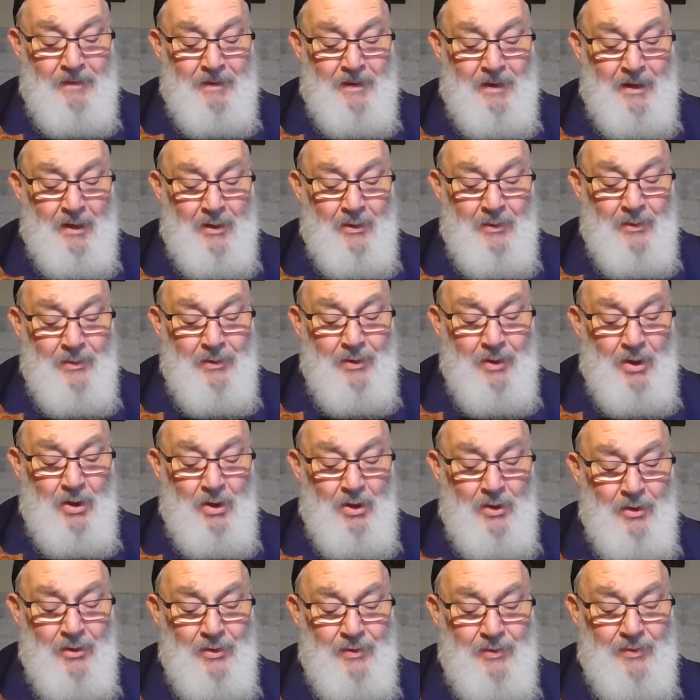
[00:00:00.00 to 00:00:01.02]
O
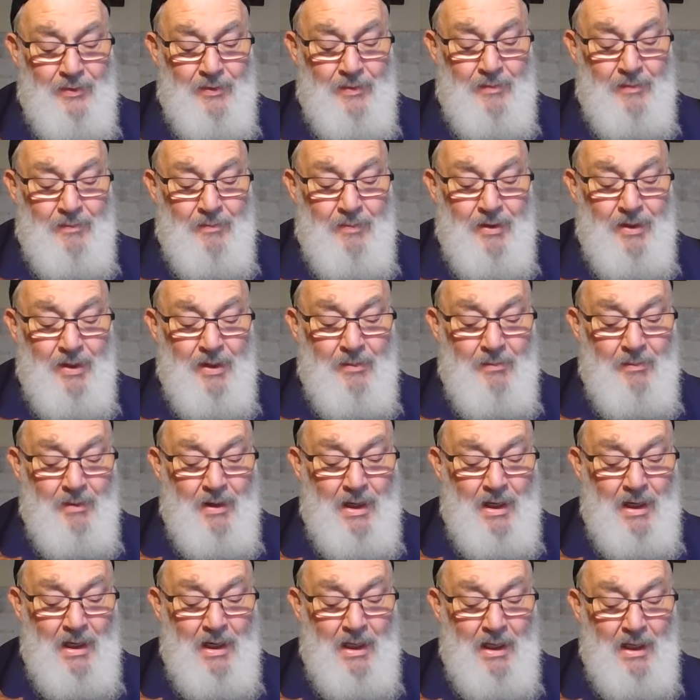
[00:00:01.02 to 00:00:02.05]
God, be in
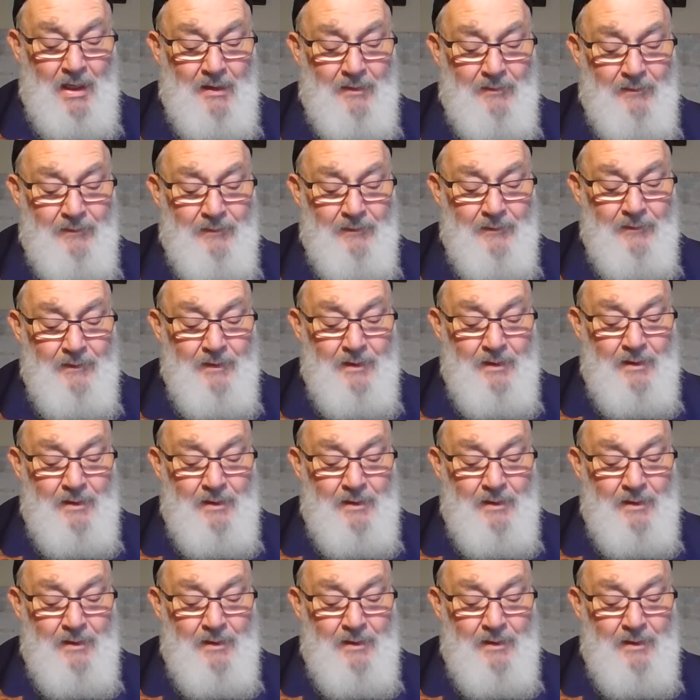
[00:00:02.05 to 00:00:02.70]
my life.